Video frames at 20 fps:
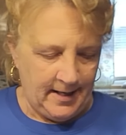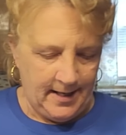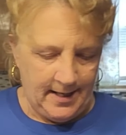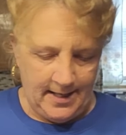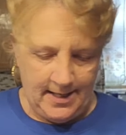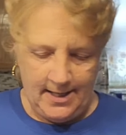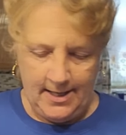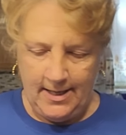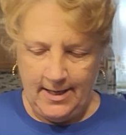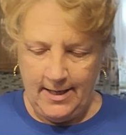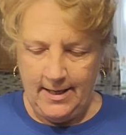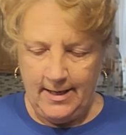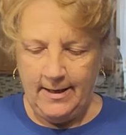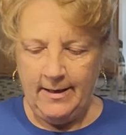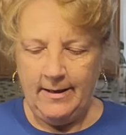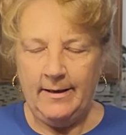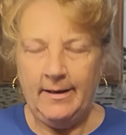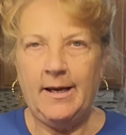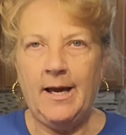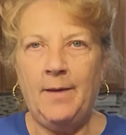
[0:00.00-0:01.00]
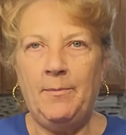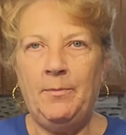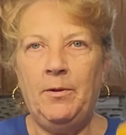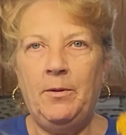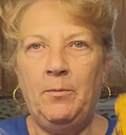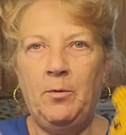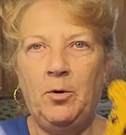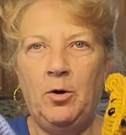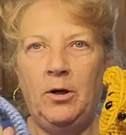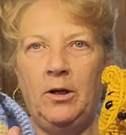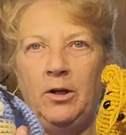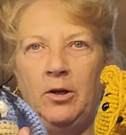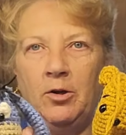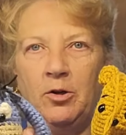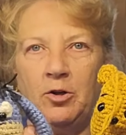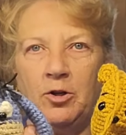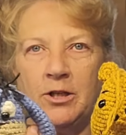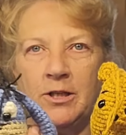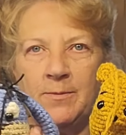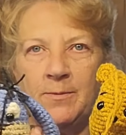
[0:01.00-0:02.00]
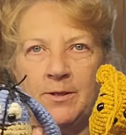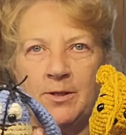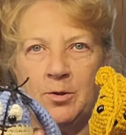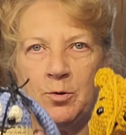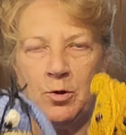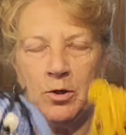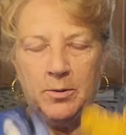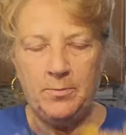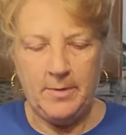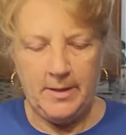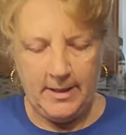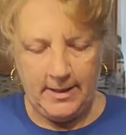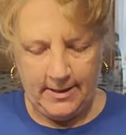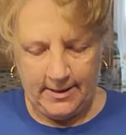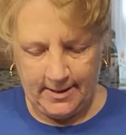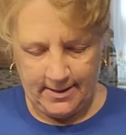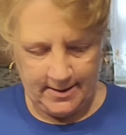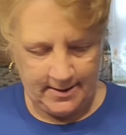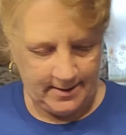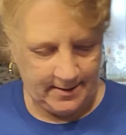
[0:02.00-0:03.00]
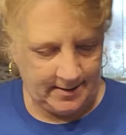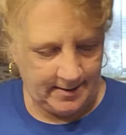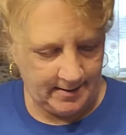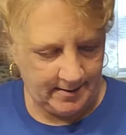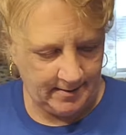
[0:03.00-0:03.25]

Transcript: And a couple of more little Christmas ornaments.